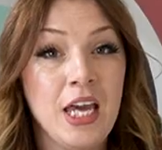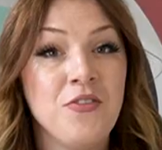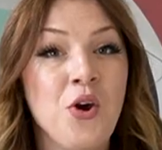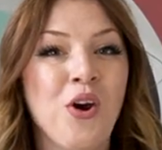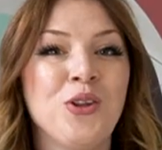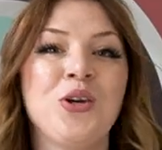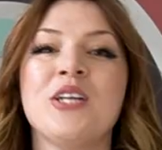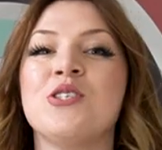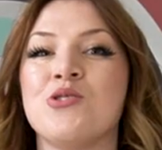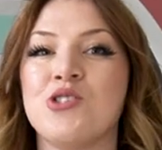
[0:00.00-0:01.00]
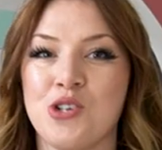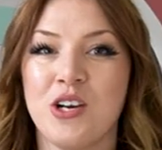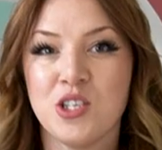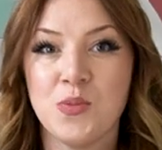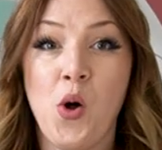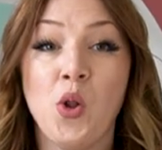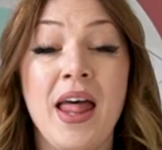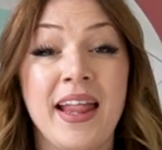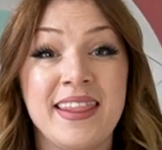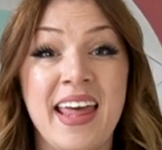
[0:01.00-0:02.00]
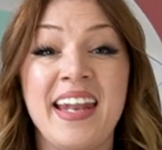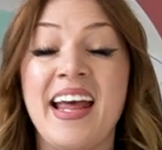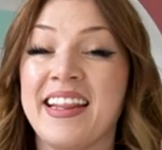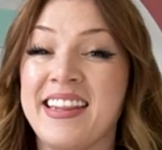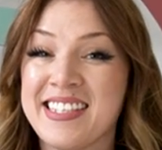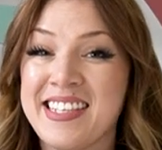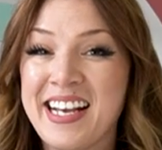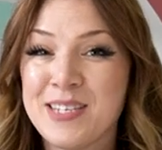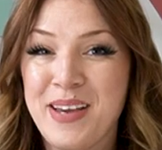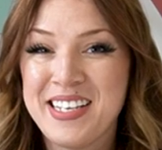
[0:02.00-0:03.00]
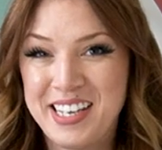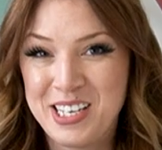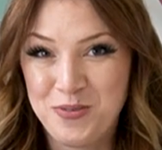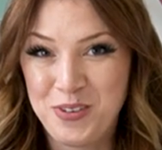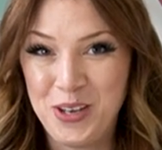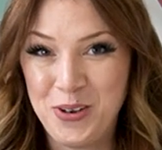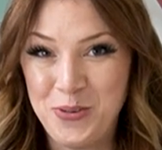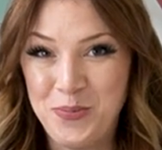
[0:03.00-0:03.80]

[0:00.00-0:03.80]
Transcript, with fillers: If you are looking to start small, then this next base is for you.